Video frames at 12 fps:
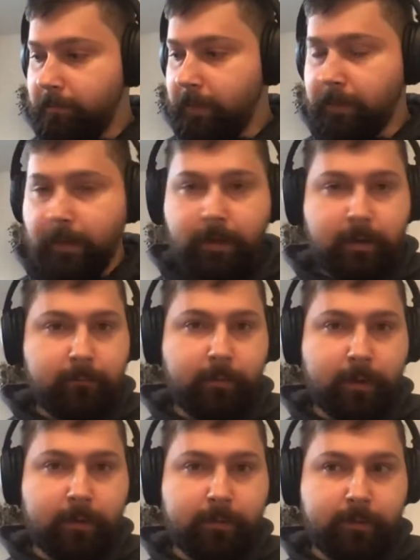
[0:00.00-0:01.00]
Yeah, Danny, if you
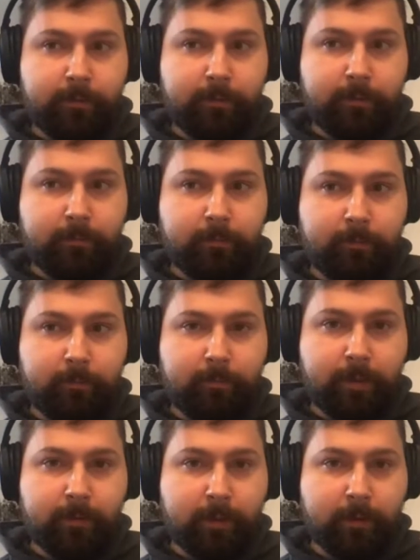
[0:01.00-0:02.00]
wanted to
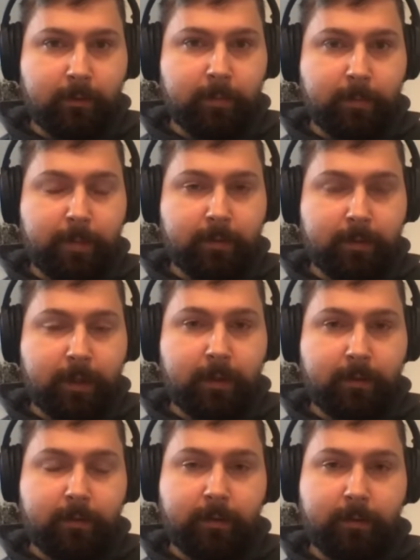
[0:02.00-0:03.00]
kind of talk a little bit about
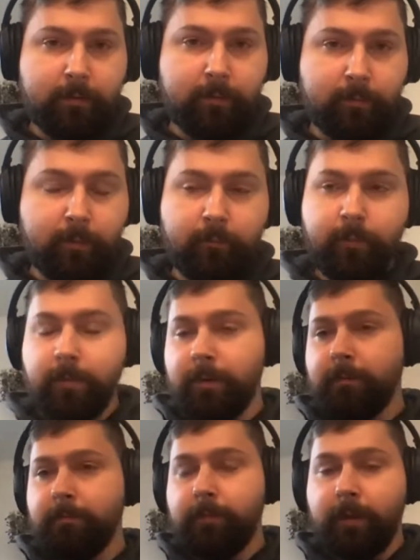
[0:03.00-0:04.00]
that and what we've
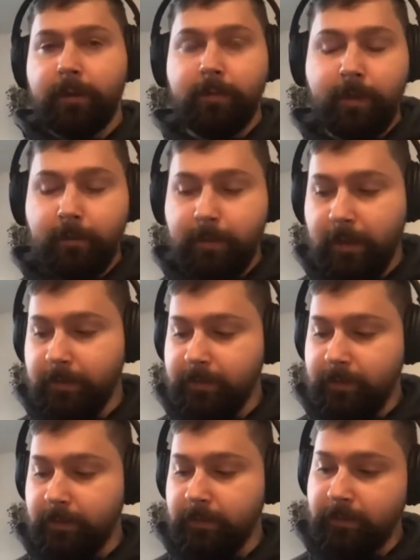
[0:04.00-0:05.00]
been talking about behind the
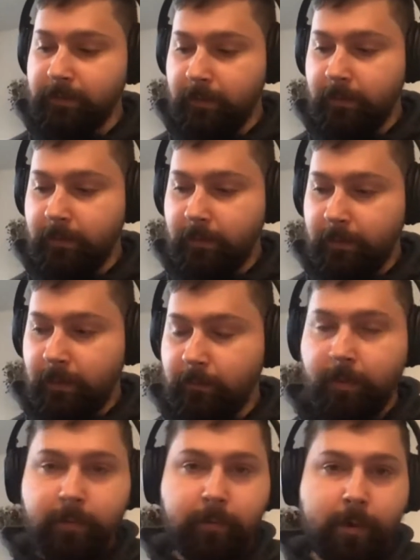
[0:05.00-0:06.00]
scenes, and
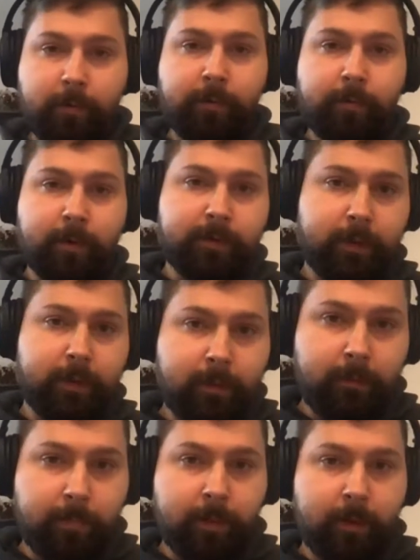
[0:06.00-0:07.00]
maybe where we want to take
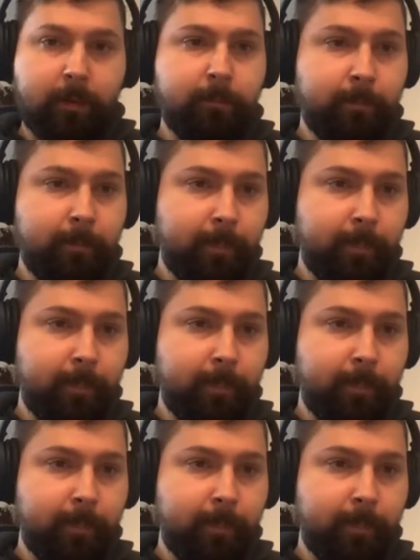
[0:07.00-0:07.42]
the API.